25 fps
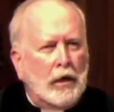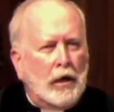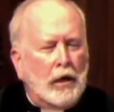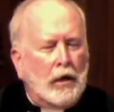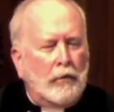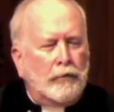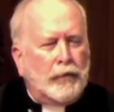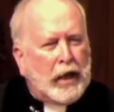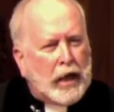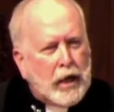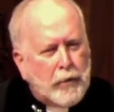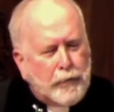
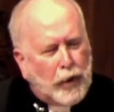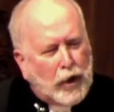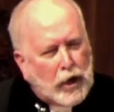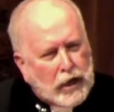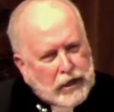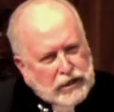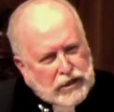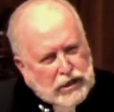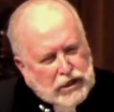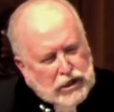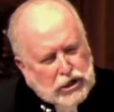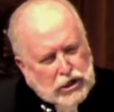People
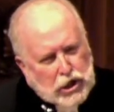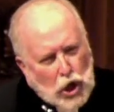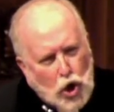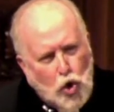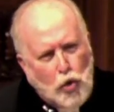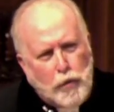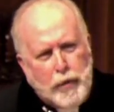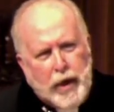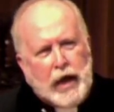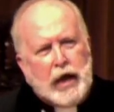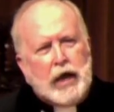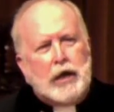in so
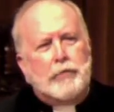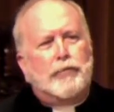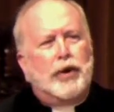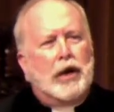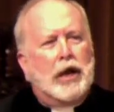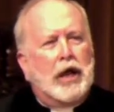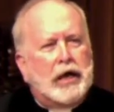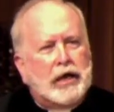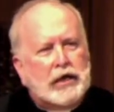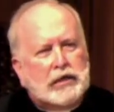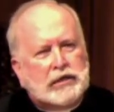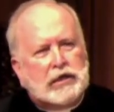many
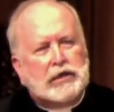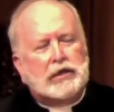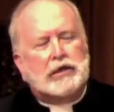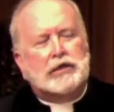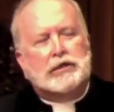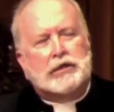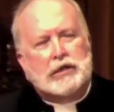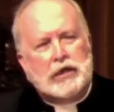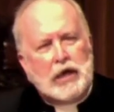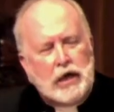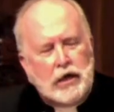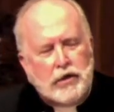
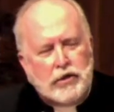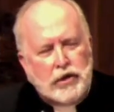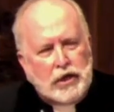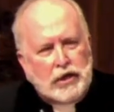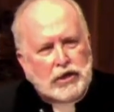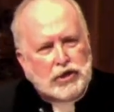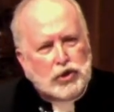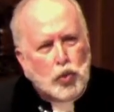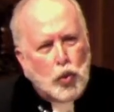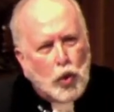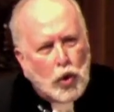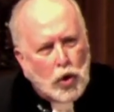places in
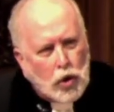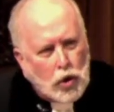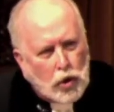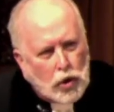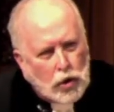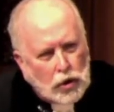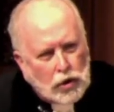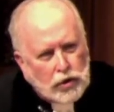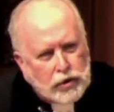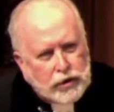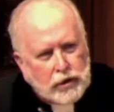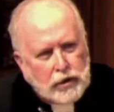this
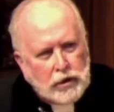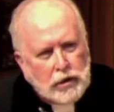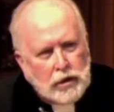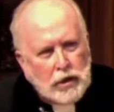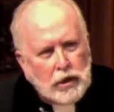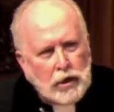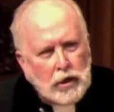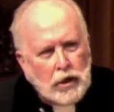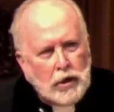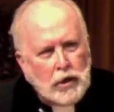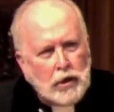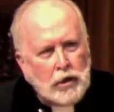world
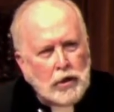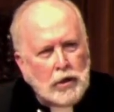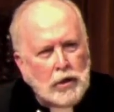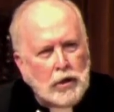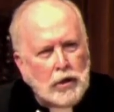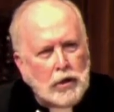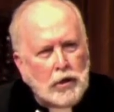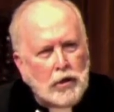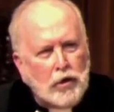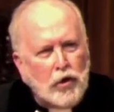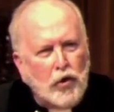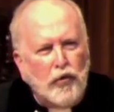
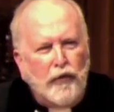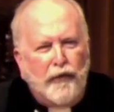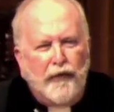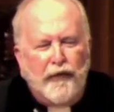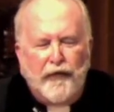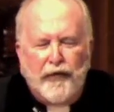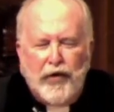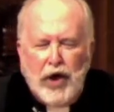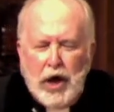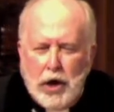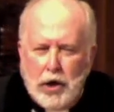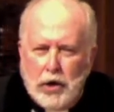who
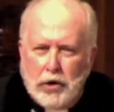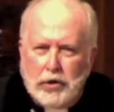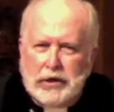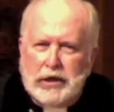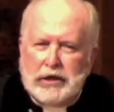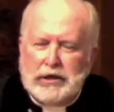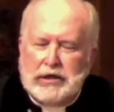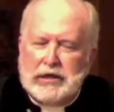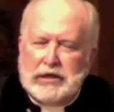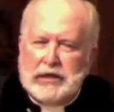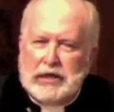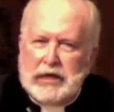fear
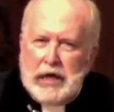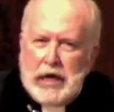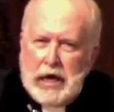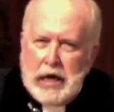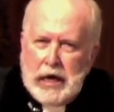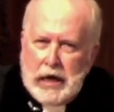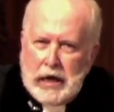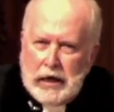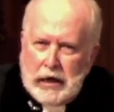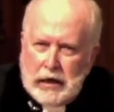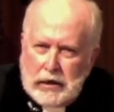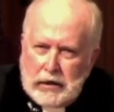
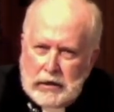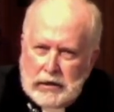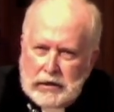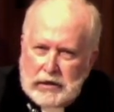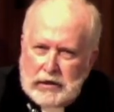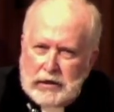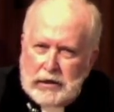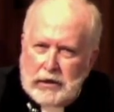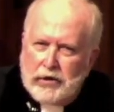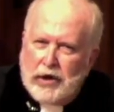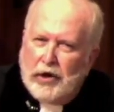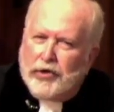
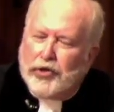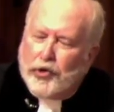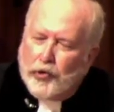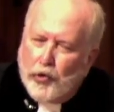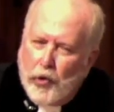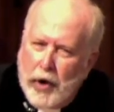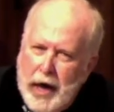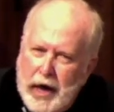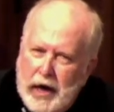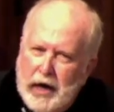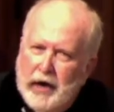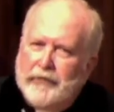disease, the
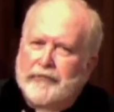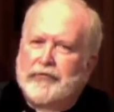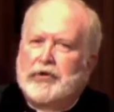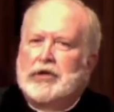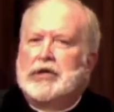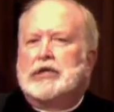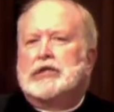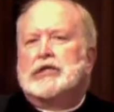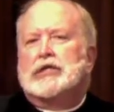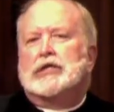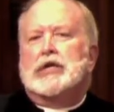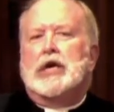threat of
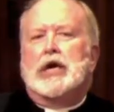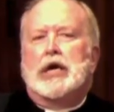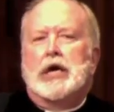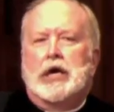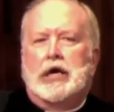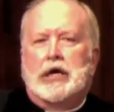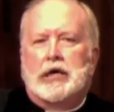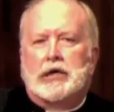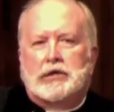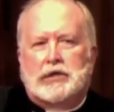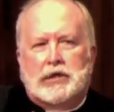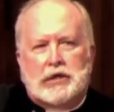
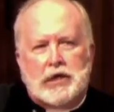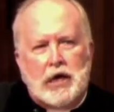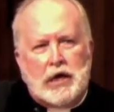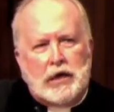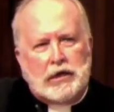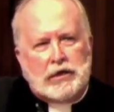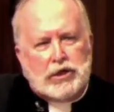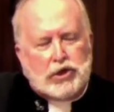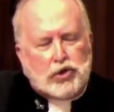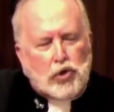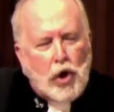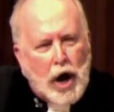disease,
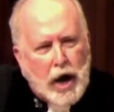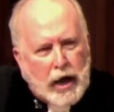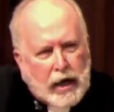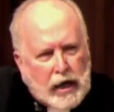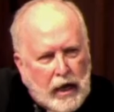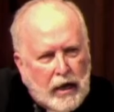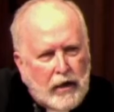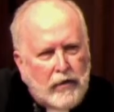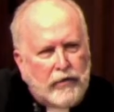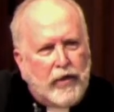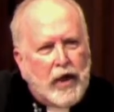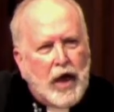
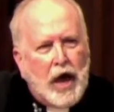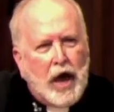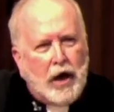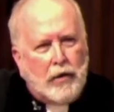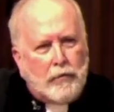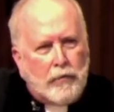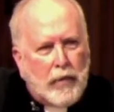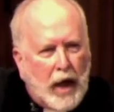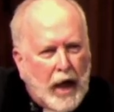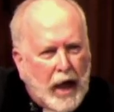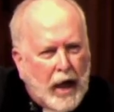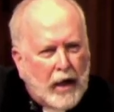striking
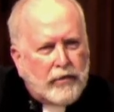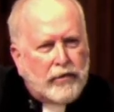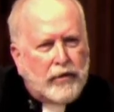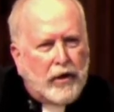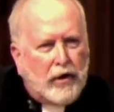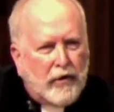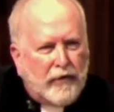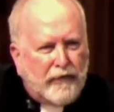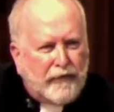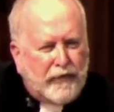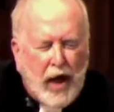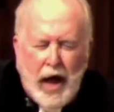them and
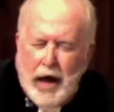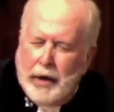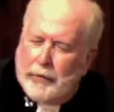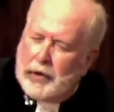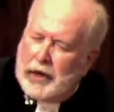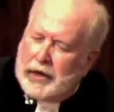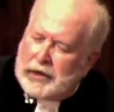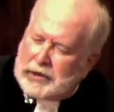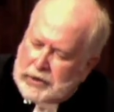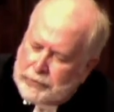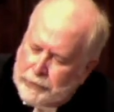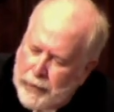their family,
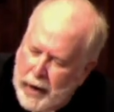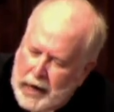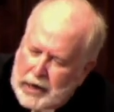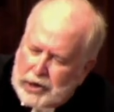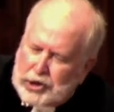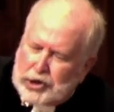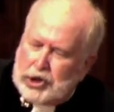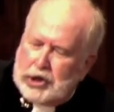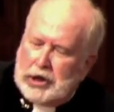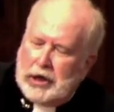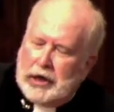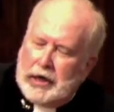
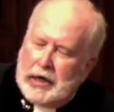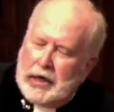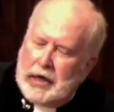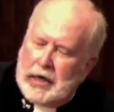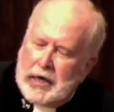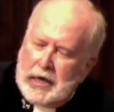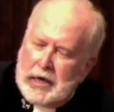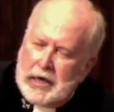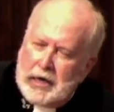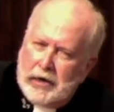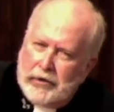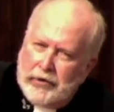especially
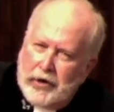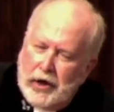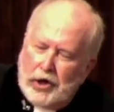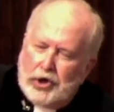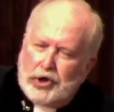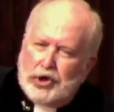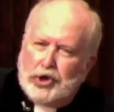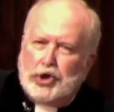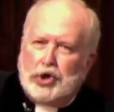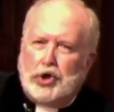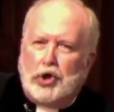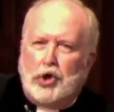their
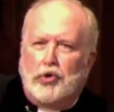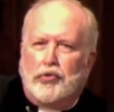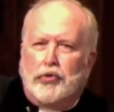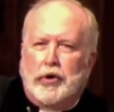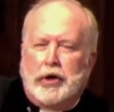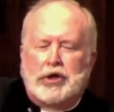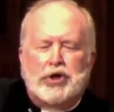children.